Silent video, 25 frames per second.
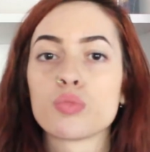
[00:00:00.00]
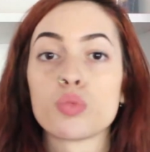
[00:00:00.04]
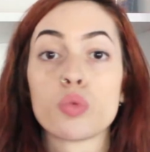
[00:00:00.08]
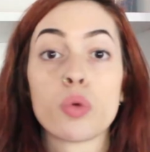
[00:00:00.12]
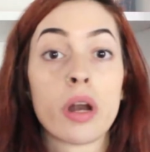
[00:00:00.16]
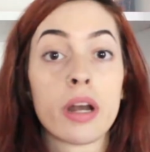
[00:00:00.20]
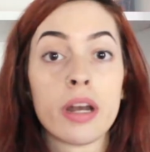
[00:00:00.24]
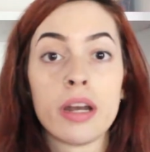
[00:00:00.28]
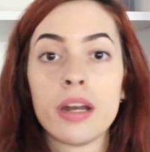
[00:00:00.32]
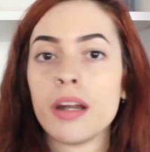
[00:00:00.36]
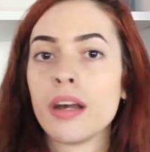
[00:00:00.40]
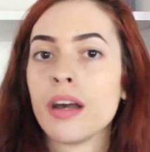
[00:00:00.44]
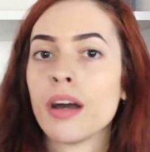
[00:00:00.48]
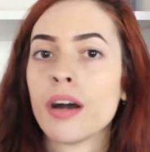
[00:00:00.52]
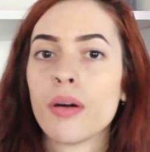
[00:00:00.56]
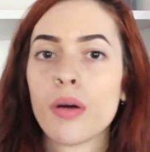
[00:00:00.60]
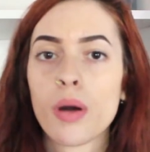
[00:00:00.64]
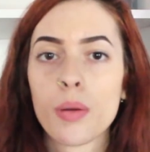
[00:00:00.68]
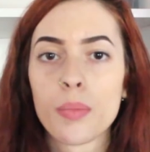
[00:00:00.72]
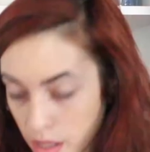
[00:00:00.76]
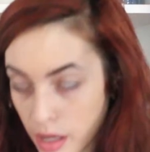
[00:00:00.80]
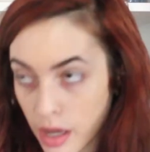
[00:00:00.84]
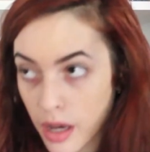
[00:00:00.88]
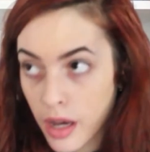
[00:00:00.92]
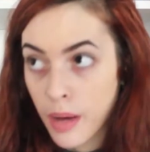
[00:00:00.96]
ready to
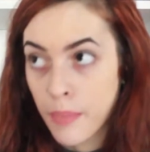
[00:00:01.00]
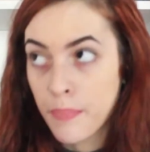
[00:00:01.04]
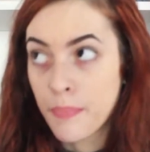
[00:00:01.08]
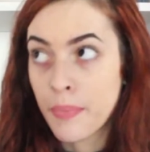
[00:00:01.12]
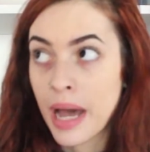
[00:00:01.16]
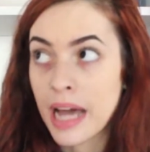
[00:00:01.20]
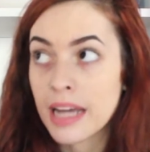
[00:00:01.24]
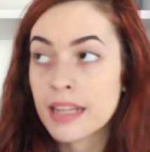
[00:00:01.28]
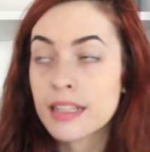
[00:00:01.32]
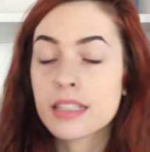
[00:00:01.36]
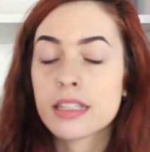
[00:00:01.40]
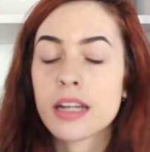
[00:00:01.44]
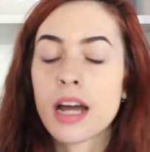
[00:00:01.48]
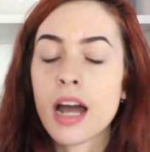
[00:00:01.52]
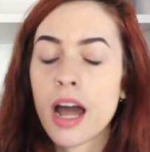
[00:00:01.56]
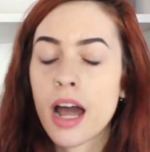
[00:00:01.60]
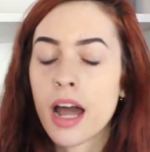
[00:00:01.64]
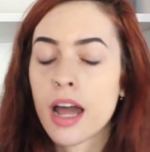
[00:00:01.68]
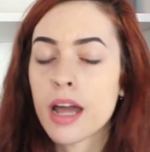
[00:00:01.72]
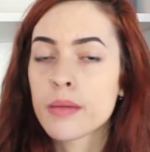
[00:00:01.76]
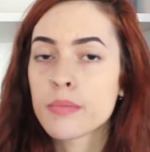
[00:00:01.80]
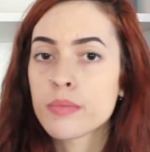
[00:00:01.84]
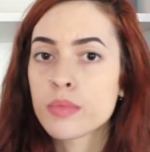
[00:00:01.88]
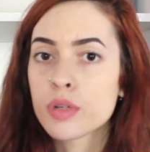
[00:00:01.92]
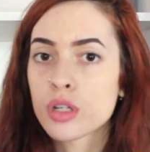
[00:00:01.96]
go. The best
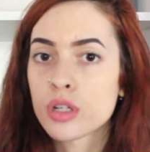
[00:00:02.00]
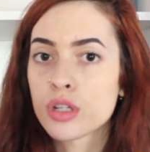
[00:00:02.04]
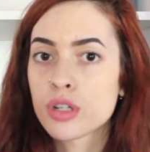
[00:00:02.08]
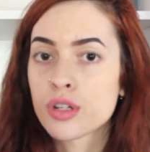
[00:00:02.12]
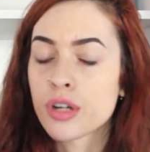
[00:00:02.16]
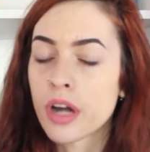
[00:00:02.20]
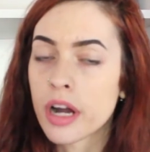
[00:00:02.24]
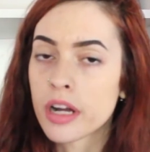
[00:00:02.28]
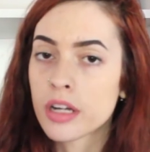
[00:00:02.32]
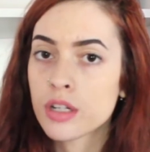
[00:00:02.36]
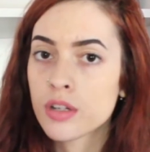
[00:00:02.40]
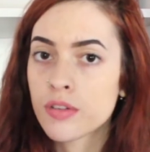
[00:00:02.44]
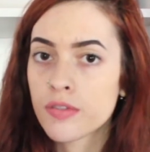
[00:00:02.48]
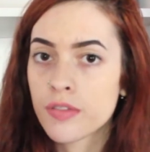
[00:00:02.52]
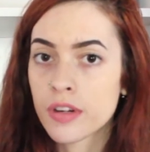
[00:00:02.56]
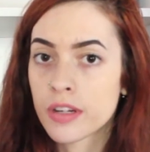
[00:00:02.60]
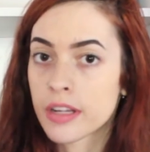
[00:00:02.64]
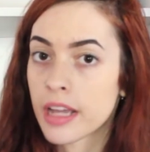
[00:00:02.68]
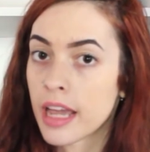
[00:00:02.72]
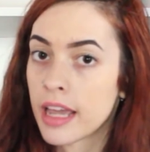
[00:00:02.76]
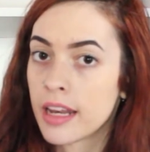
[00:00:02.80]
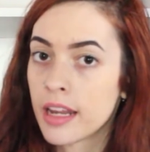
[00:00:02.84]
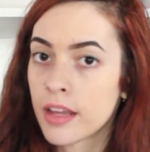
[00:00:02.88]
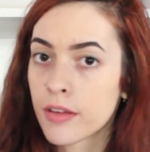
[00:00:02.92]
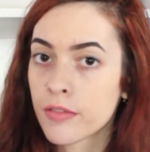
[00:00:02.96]
time to stretch for
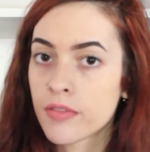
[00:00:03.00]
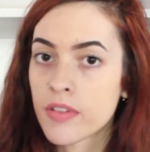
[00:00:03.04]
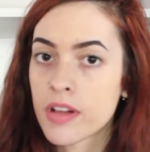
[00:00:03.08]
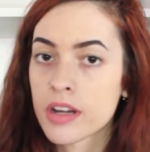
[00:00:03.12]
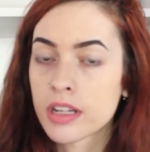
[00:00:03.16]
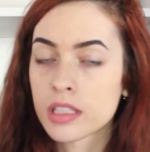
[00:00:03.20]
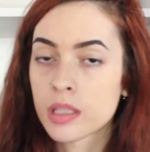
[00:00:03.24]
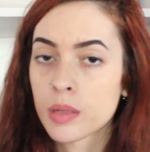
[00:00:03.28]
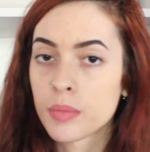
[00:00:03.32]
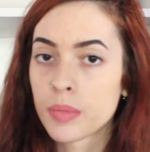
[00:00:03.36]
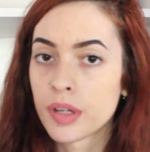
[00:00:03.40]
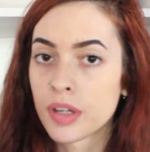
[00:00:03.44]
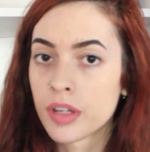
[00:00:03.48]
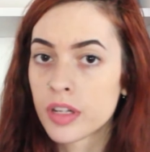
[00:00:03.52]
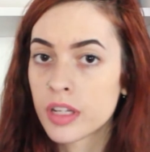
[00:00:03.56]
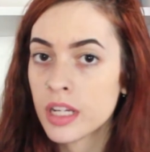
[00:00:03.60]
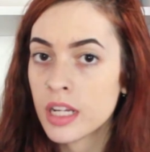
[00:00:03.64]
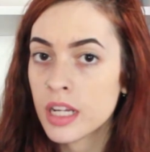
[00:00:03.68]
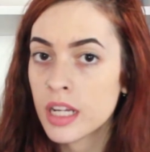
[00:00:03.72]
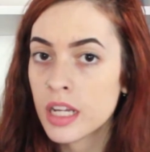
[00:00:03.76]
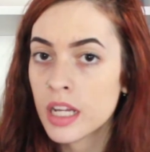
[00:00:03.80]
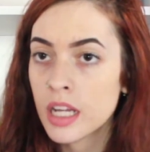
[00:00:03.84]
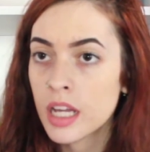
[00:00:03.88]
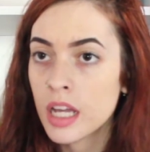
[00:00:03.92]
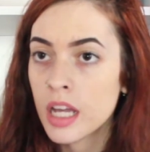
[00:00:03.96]
gaining
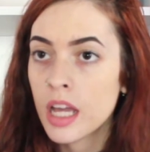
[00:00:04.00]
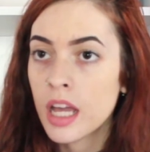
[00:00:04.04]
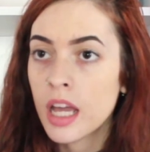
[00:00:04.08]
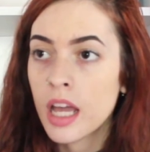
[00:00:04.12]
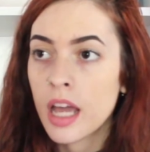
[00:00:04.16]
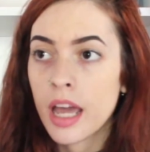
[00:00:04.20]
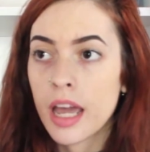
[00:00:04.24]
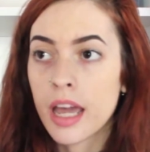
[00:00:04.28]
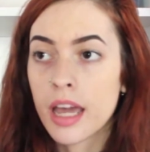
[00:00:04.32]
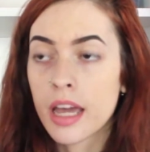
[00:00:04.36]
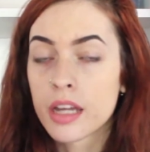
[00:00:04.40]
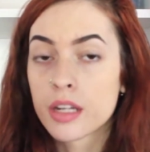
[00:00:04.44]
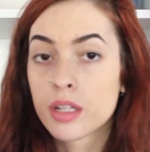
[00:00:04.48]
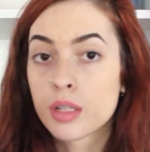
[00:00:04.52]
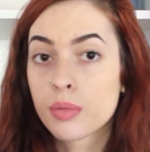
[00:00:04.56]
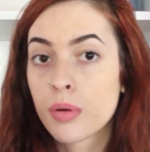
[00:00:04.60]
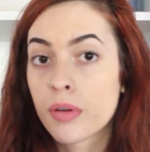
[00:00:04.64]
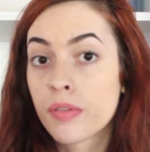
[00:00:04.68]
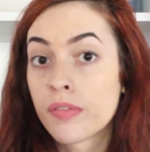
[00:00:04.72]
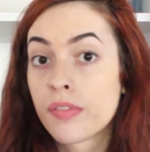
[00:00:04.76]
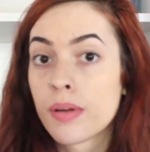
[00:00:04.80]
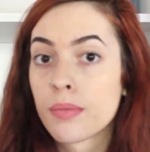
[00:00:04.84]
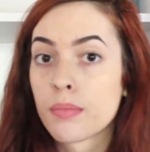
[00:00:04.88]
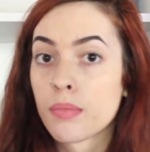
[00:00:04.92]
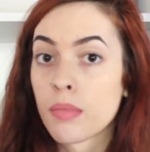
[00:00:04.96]
flexibility and to
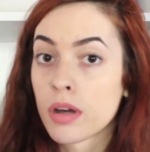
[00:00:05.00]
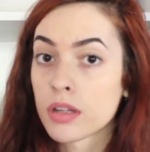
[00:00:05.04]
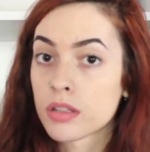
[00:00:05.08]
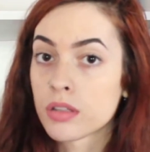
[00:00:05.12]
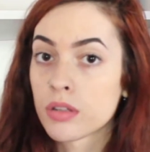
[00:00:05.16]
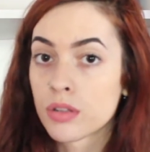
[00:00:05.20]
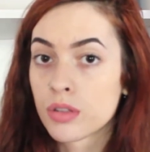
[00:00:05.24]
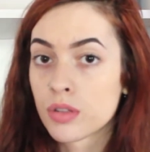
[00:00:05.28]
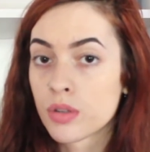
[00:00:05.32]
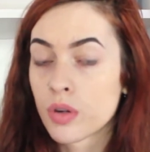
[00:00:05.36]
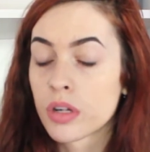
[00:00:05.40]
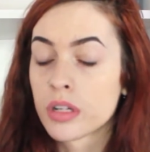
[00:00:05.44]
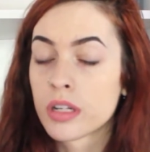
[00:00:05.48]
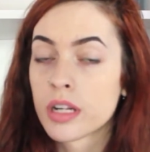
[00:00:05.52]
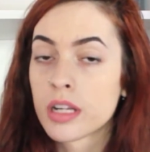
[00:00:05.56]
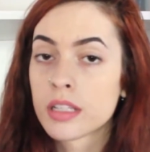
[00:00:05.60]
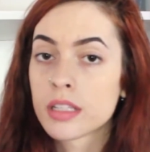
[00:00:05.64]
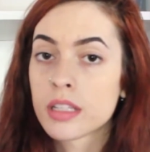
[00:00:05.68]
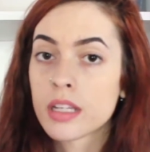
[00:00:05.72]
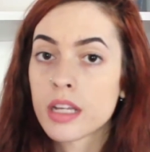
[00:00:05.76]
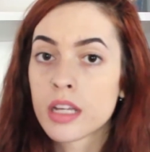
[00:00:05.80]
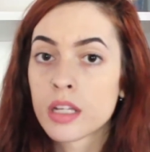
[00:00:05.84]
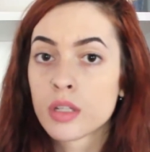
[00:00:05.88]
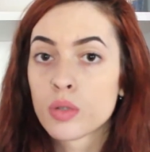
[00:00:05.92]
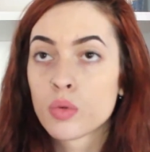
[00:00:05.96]
prevent muscle
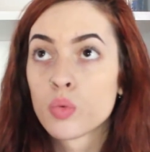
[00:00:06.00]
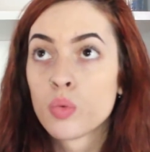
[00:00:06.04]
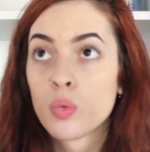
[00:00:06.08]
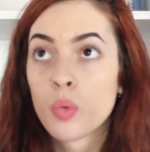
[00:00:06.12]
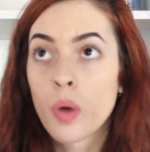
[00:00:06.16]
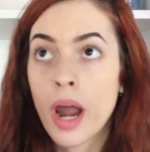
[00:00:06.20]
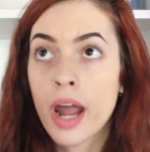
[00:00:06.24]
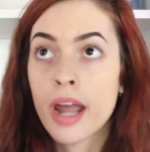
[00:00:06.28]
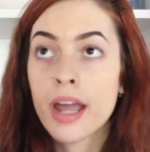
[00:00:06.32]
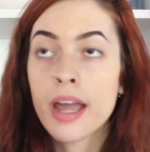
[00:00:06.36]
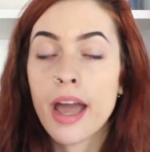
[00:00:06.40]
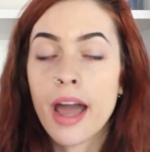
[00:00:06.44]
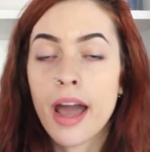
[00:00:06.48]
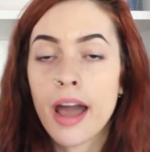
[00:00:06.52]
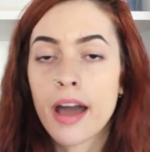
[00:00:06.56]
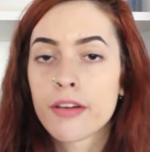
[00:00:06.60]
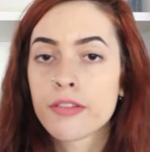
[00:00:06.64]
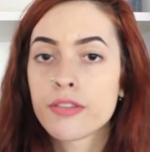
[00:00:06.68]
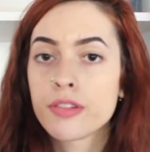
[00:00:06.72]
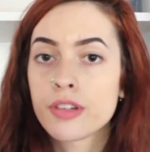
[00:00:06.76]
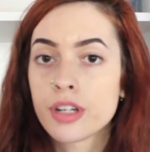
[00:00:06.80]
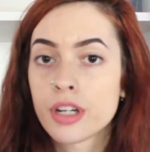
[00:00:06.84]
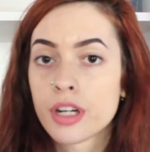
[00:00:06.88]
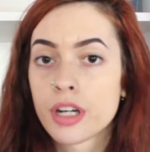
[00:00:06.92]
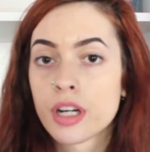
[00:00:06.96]
soreness is right
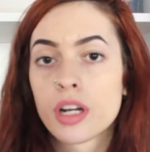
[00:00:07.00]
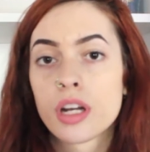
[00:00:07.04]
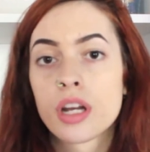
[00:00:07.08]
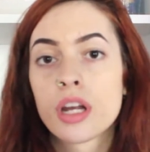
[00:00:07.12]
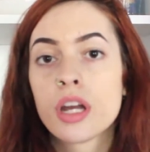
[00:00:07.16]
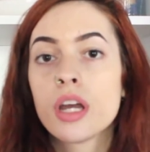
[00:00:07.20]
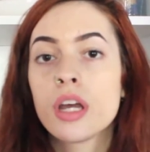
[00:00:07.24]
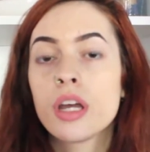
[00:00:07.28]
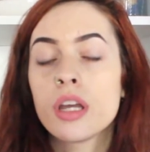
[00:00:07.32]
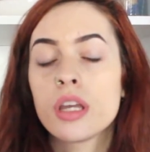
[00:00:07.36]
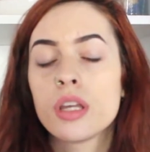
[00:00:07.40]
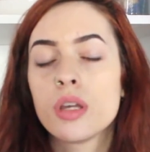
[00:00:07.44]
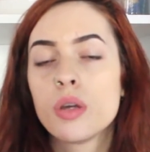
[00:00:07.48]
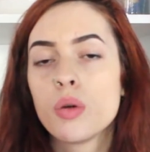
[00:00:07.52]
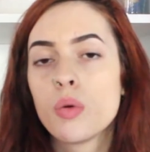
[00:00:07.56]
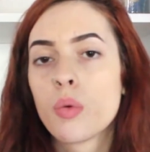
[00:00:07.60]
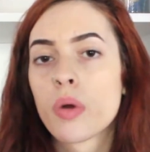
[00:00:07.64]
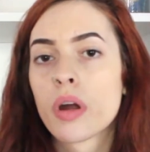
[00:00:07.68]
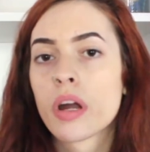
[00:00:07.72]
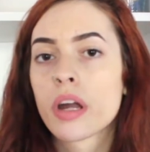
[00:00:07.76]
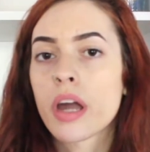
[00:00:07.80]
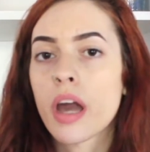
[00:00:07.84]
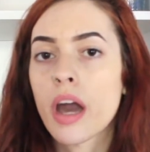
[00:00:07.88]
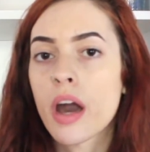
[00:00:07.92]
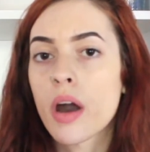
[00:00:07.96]
after you
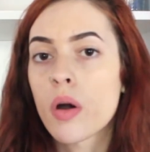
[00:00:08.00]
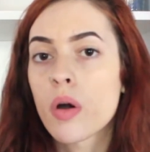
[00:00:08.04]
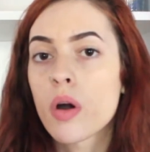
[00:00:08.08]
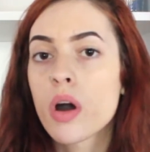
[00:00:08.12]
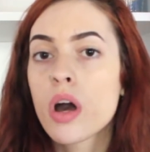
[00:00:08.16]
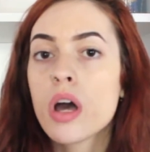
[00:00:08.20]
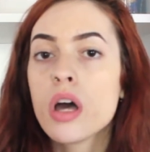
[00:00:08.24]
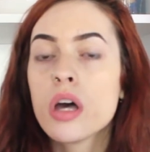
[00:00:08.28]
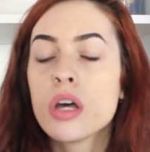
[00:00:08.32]
work out.